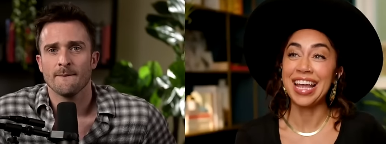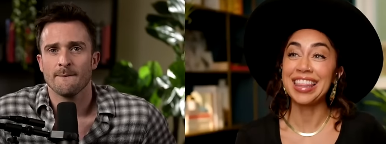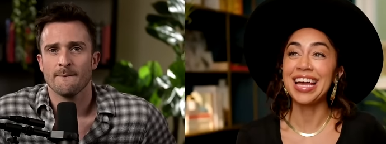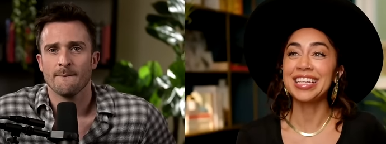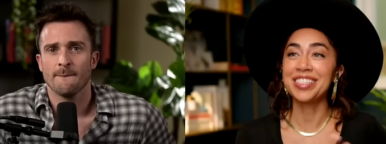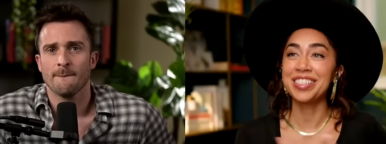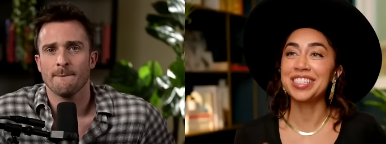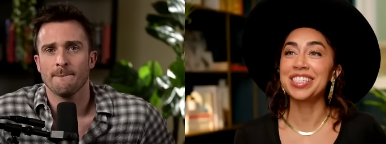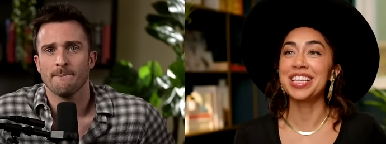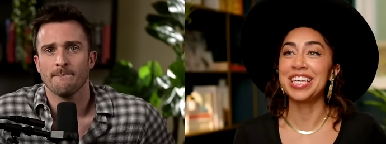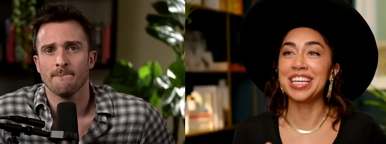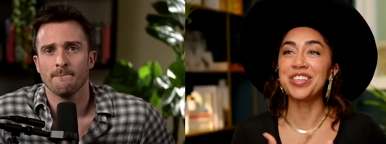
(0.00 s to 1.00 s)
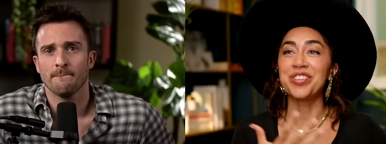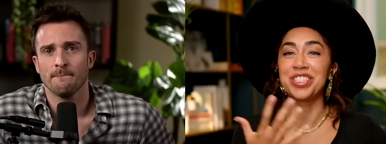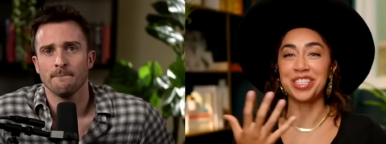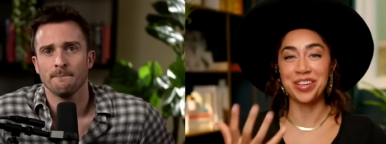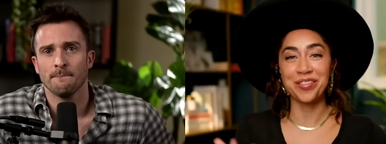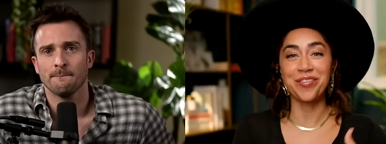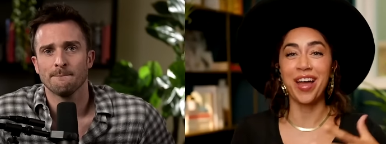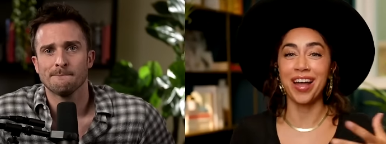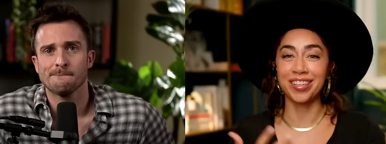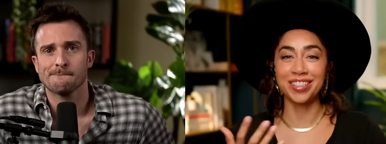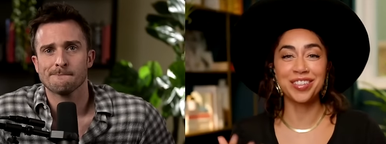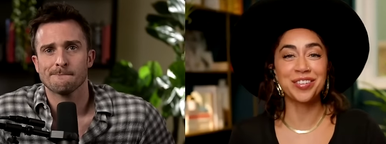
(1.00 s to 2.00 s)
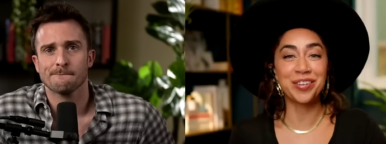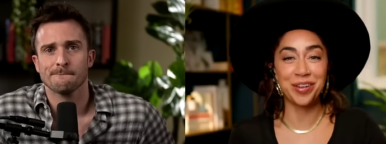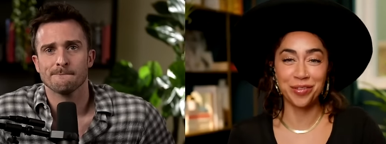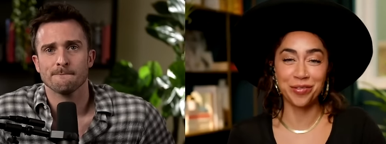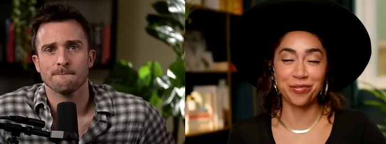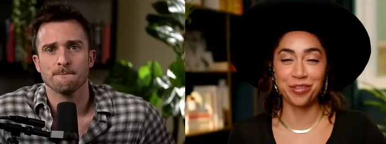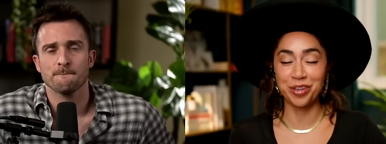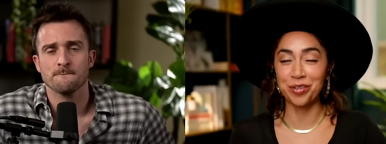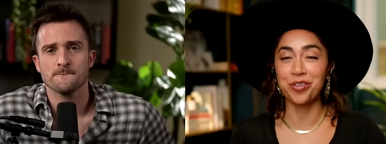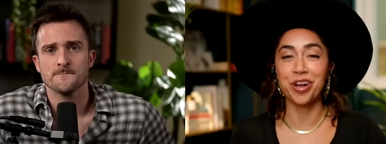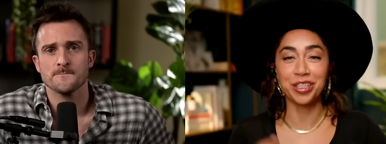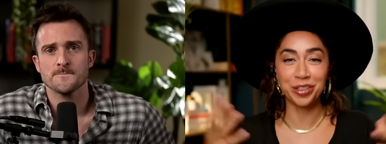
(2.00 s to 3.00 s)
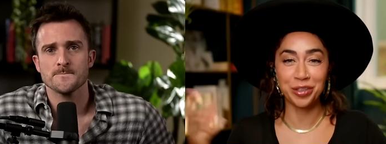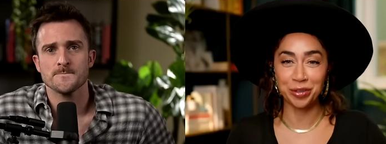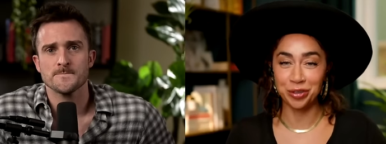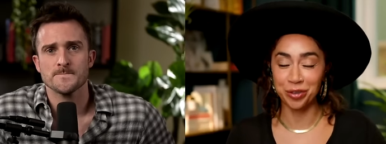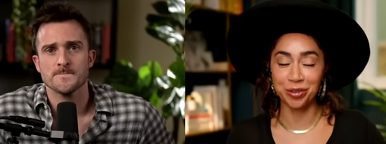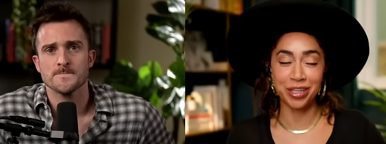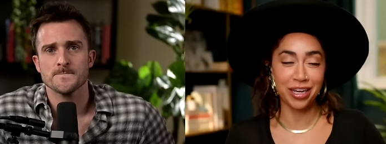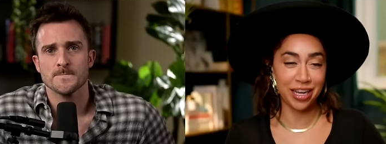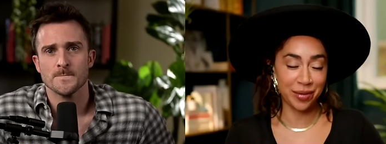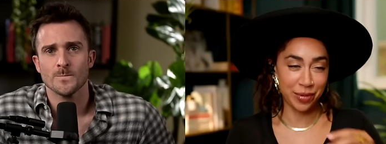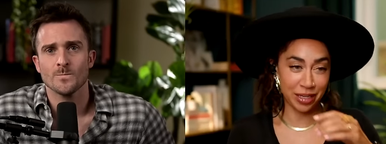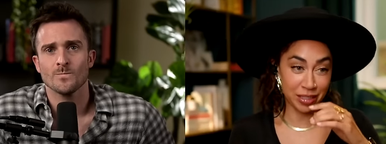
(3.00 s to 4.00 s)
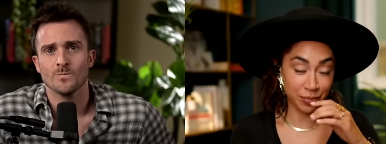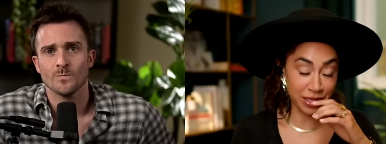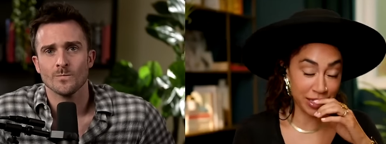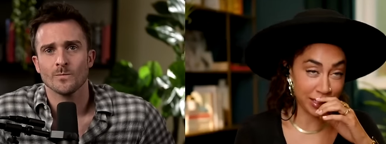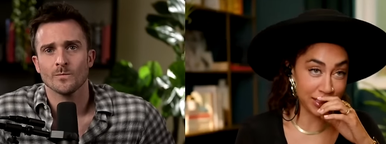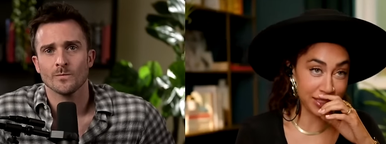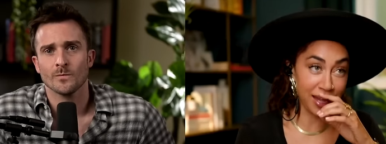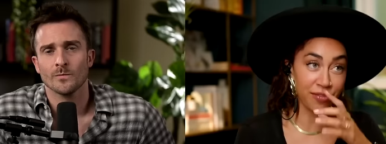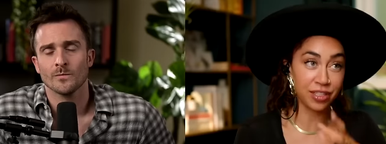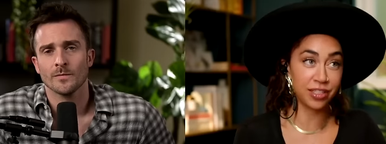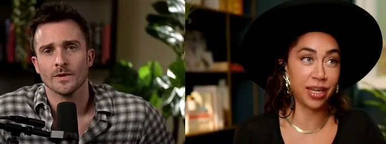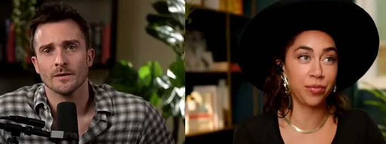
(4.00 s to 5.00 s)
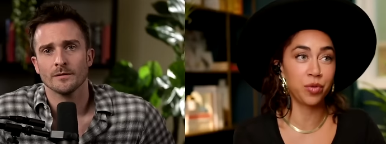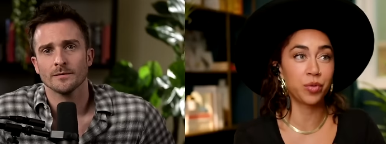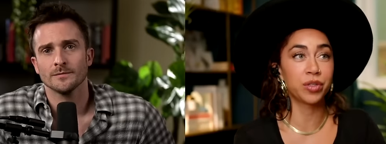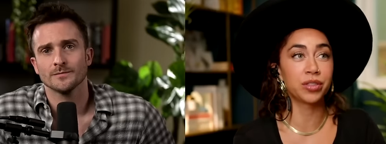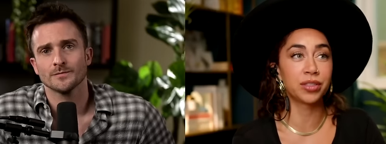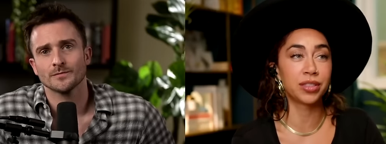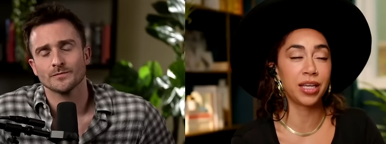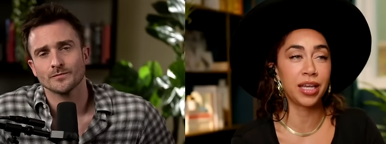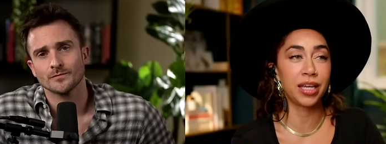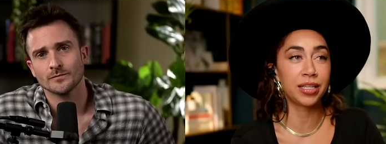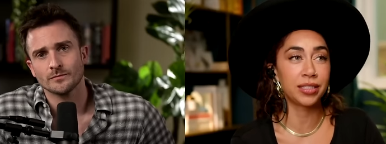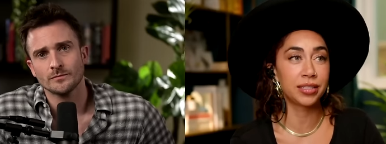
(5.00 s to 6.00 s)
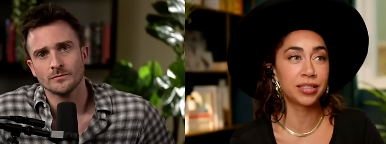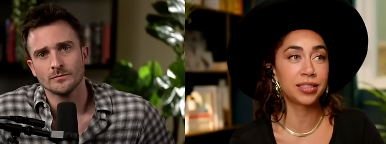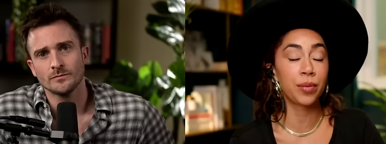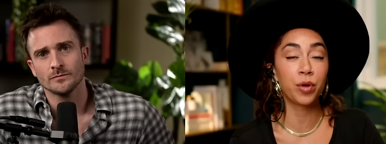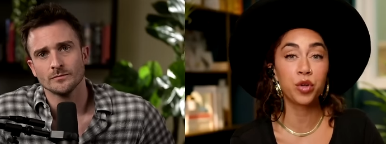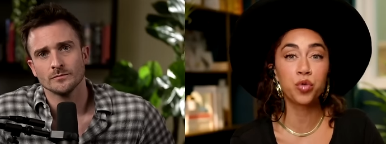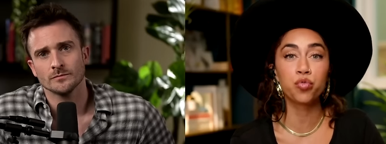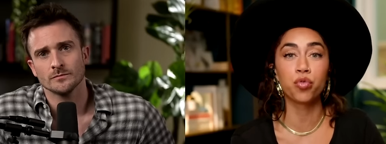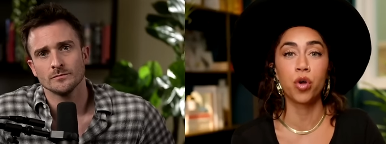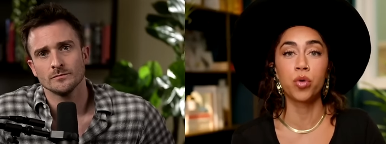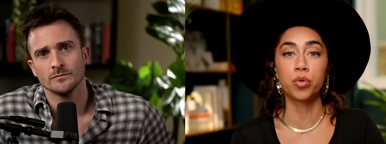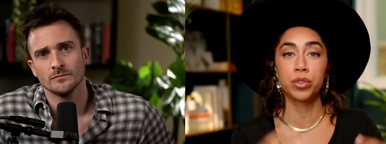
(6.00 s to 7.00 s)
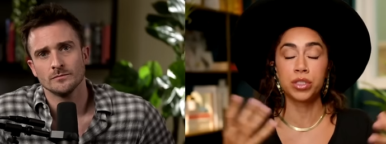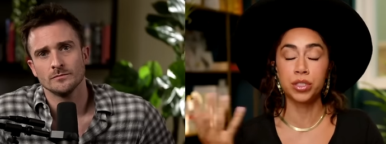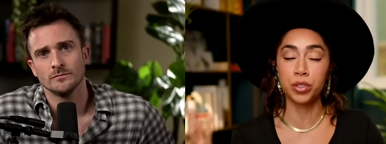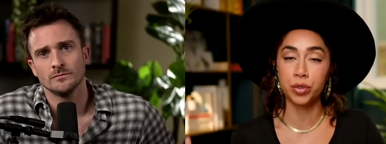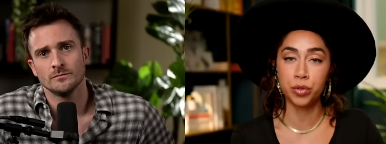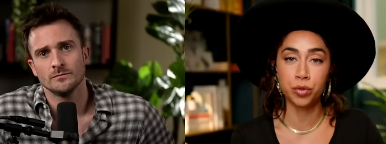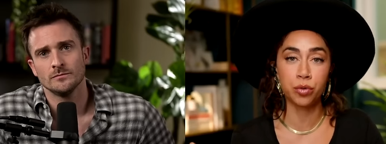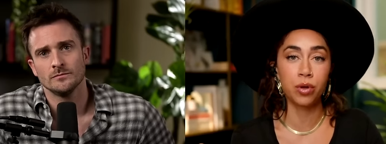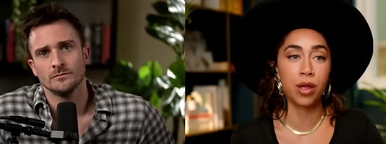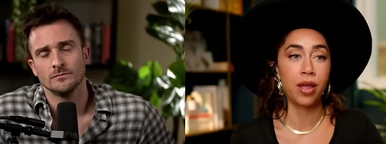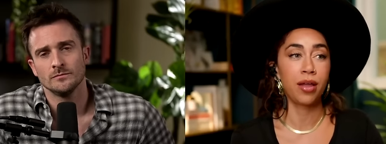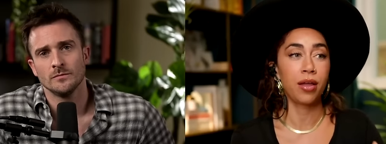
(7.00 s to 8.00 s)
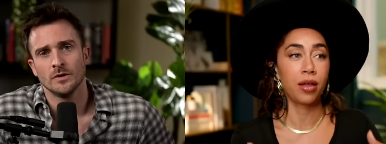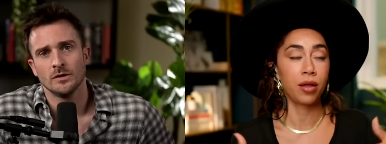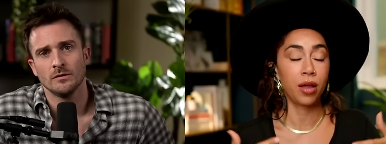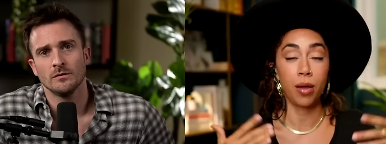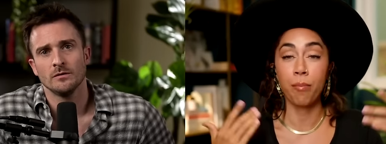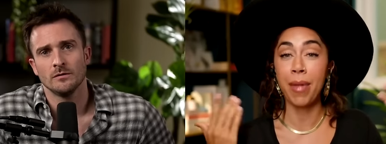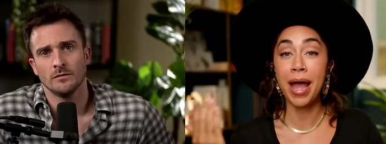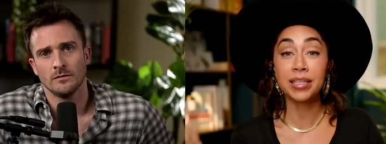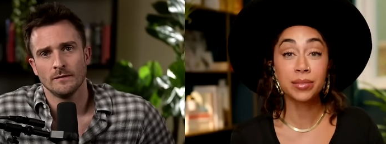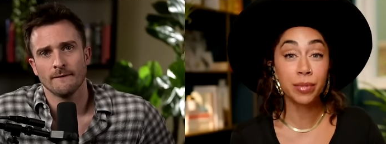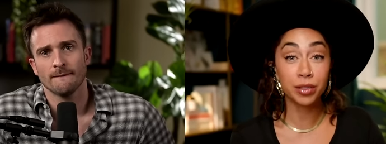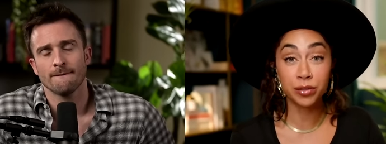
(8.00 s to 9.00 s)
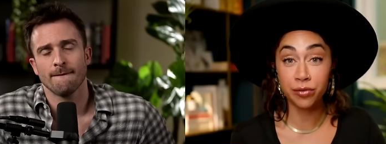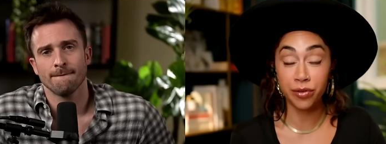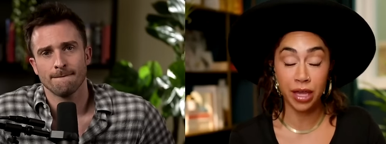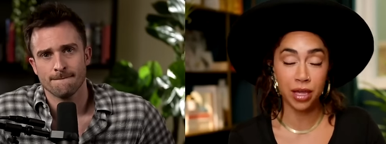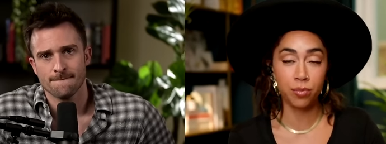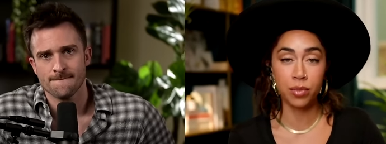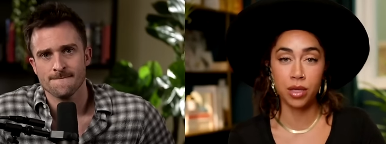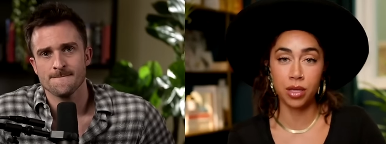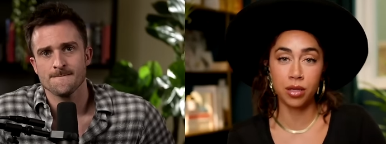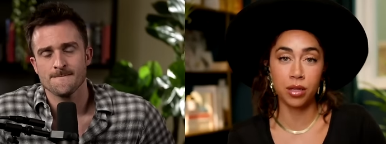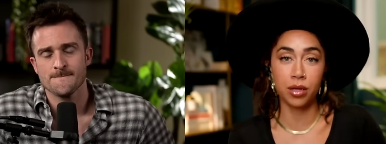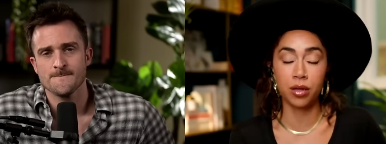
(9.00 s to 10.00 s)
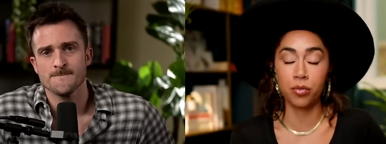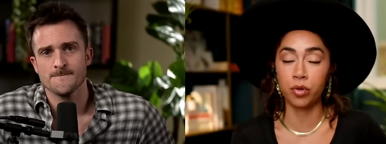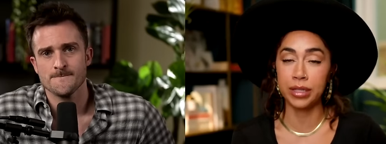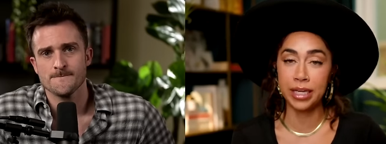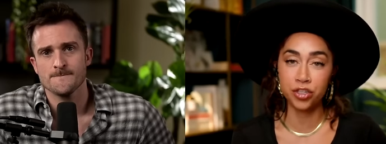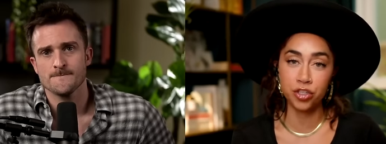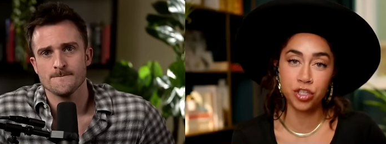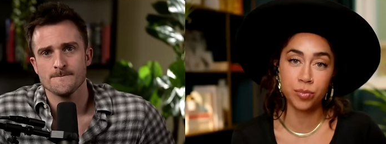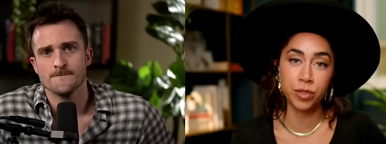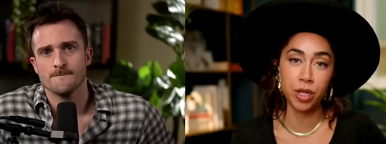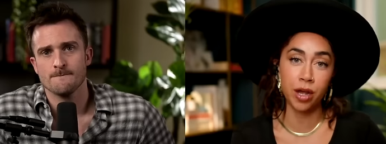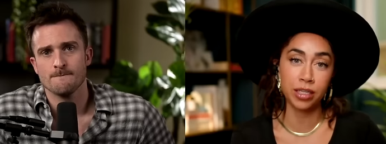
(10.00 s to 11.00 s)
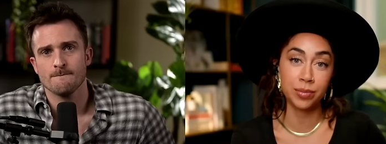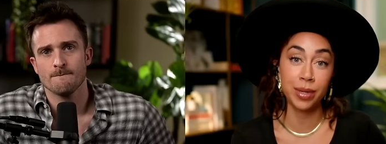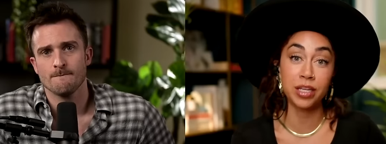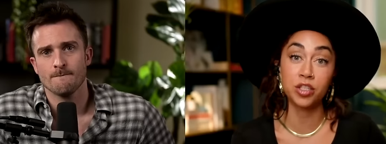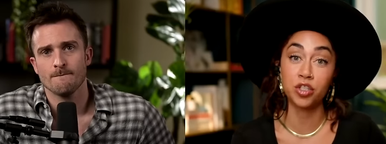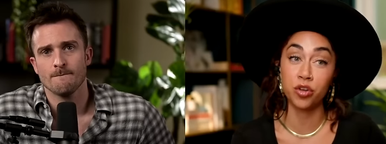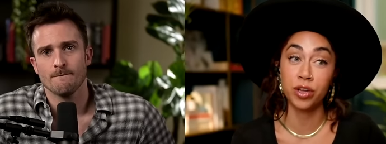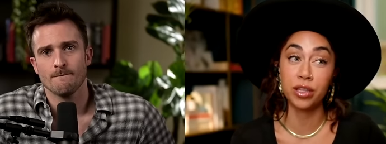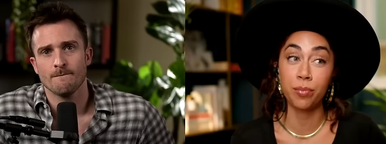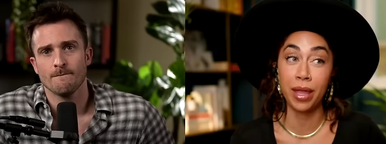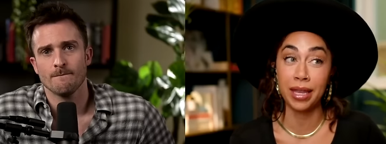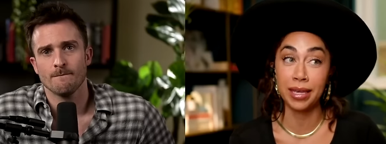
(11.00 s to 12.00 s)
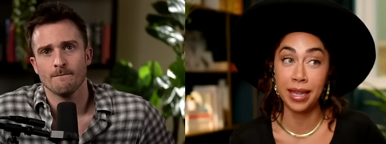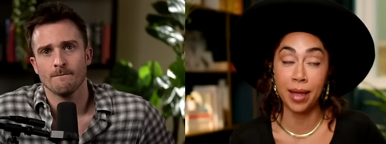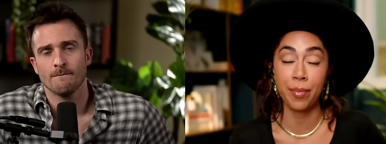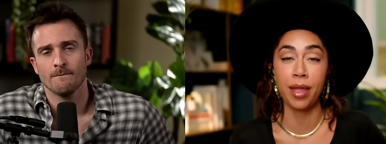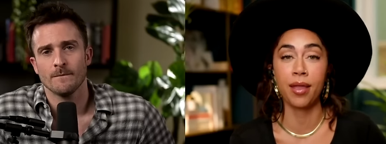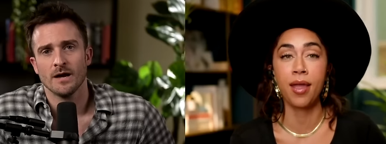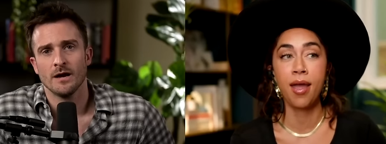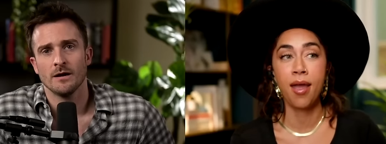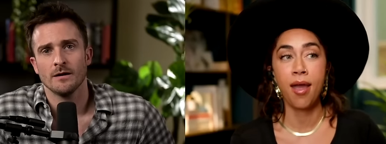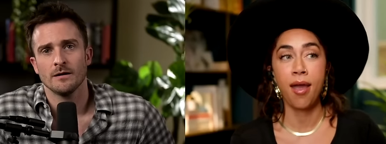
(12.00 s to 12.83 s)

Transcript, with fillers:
Speaker 1: And that's just the interesting factor of you know cross cultural dynamics because Kevin Samuels is someone who rose to mass amounts of fame in the relationship talk space during the pandemic.